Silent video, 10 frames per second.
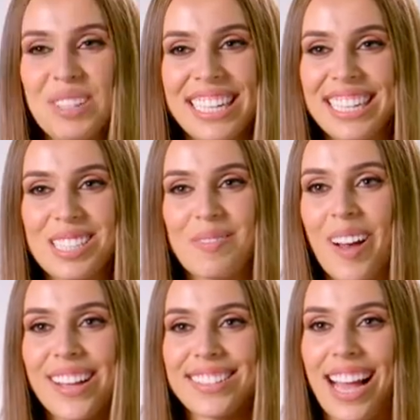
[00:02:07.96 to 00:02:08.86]
When he
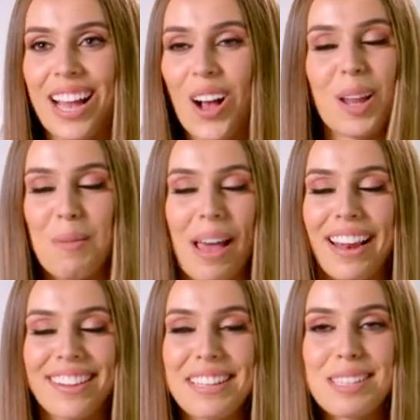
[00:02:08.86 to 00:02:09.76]
smiles, I
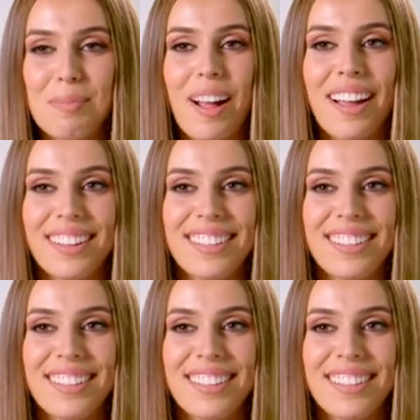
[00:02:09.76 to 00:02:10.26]
automatically smile.